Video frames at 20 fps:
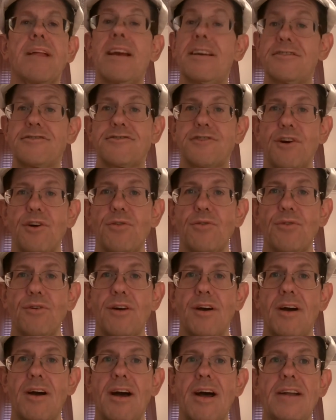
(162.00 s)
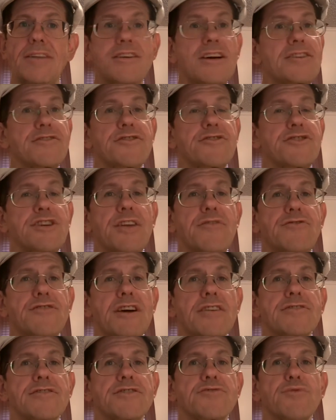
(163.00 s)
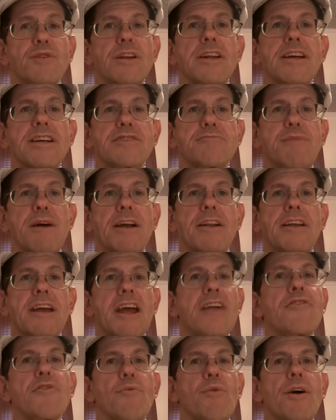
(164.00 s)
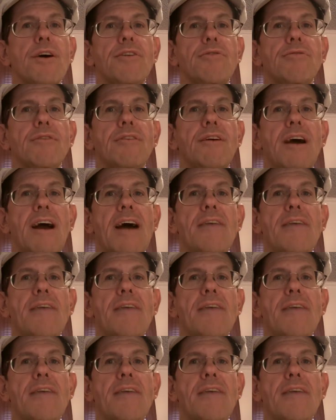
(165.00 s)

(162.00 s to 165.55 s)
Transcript: And so, does the Chief Justice really expect either one to